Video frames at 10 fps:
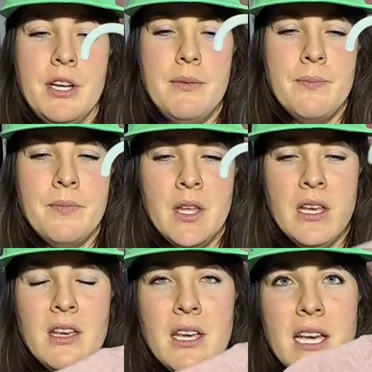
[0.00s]
hood.
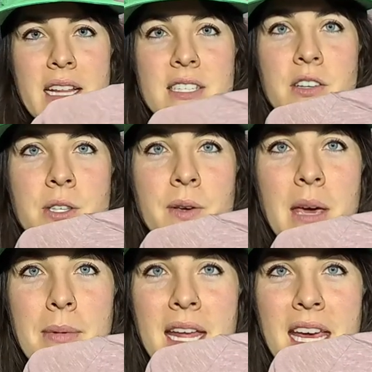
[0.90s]
And this also
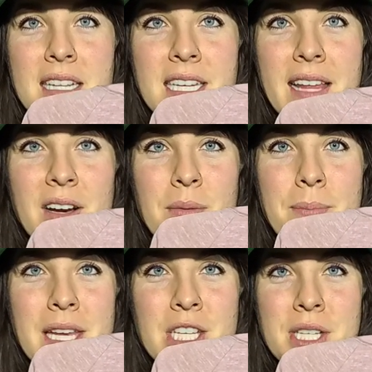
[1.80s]
came in handy, like
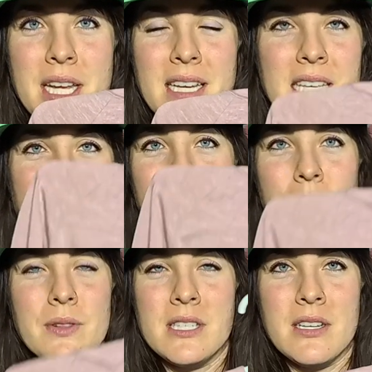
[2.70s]
on beach days, I would
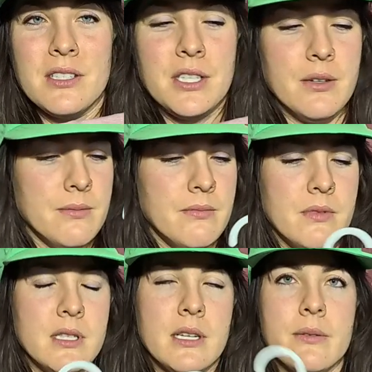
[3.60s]
throw this on too.
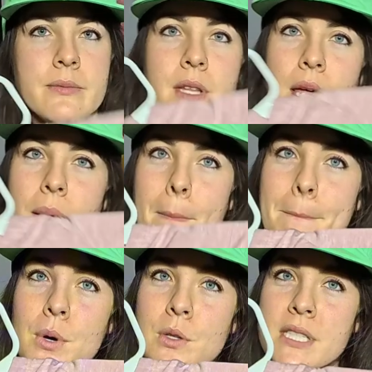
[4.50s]
So
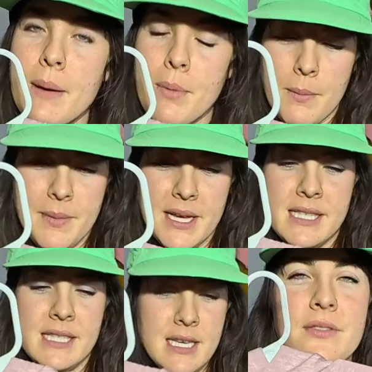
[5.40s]

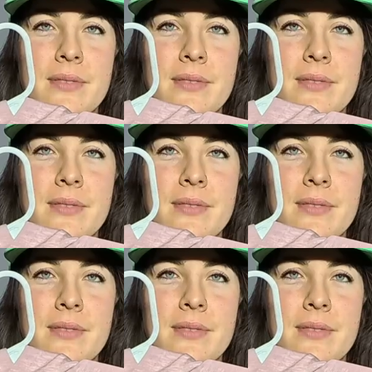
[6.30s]
multi-purpose,